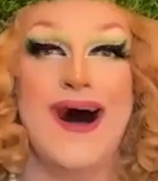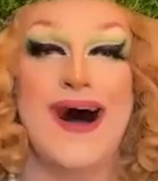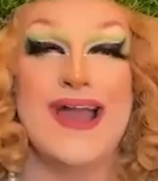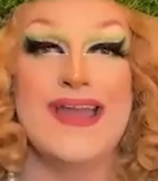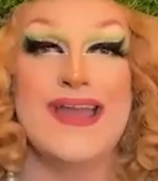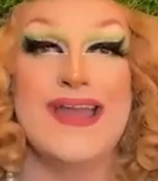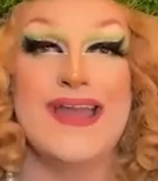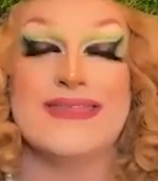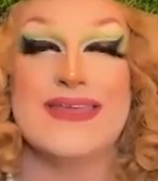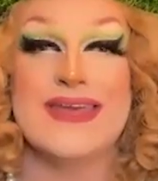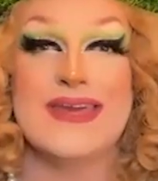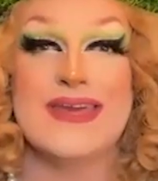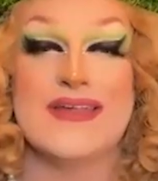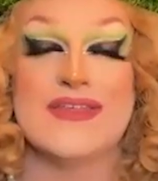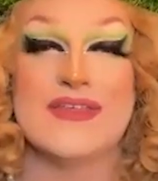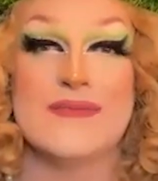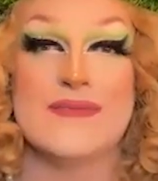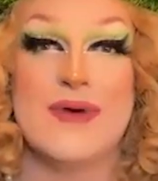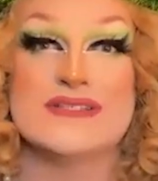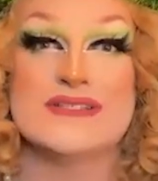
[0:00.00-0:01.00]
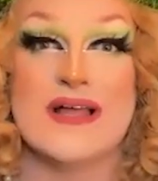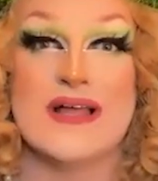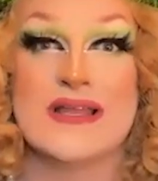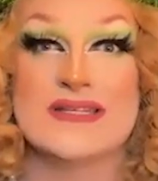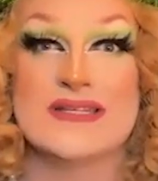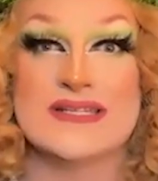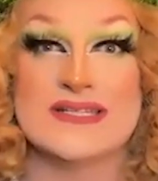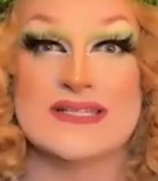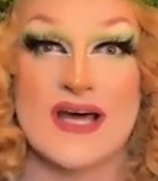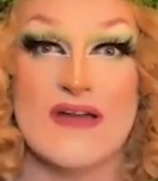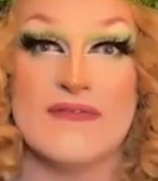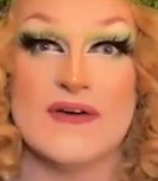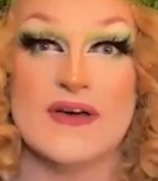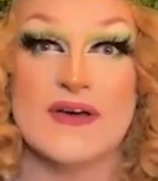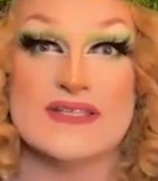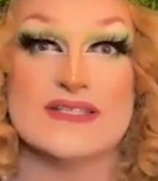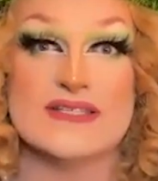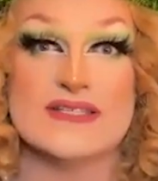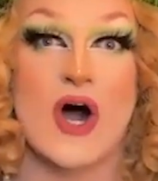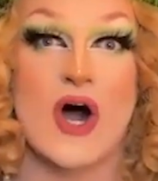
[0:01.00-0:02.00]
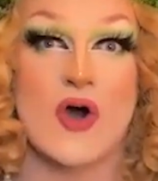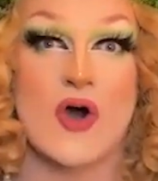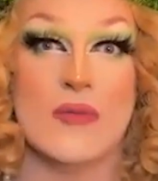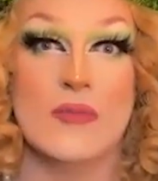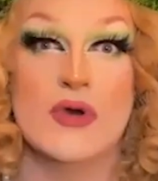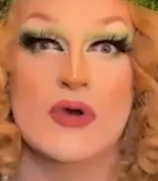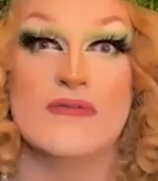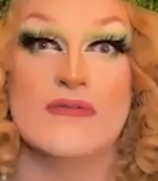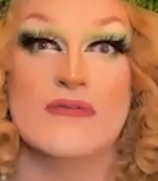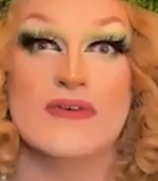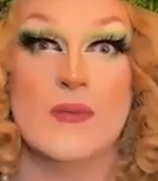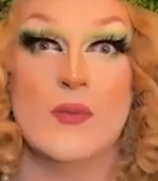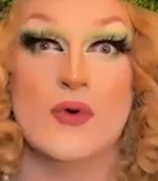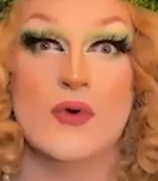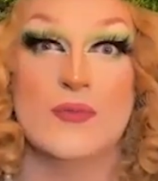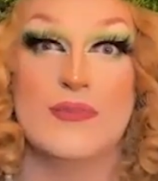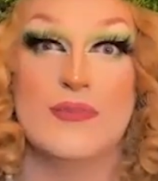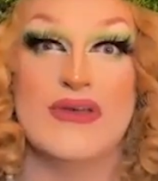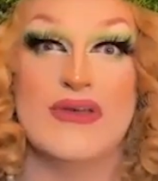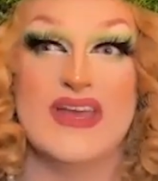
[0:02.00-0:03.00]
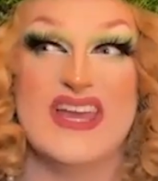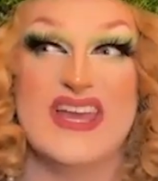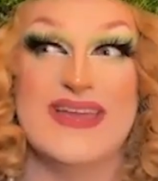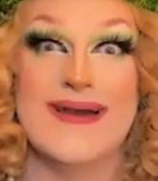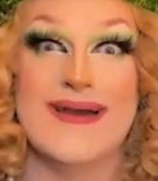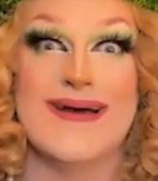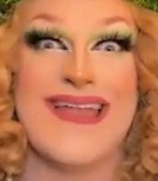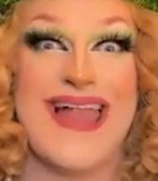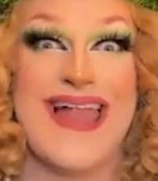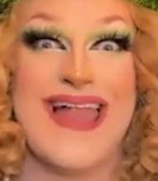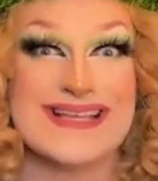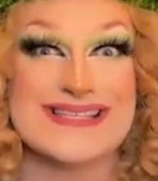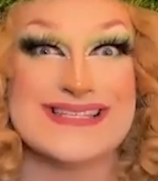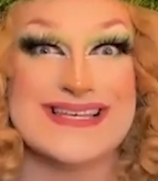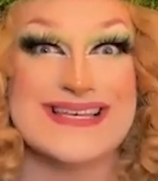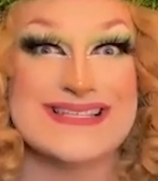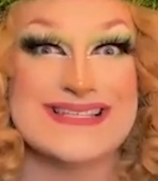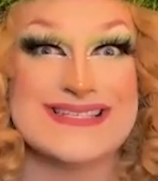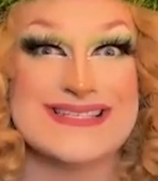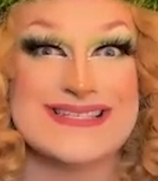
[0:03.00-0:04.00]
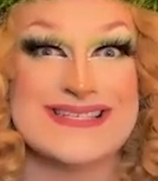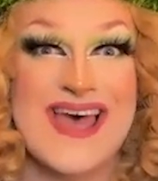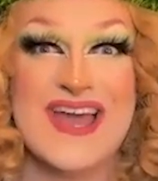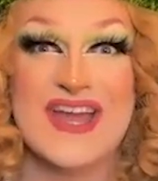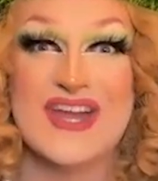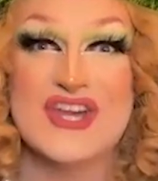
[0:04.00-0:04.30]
I think the most likely to die first in a horror movie would be Alexis,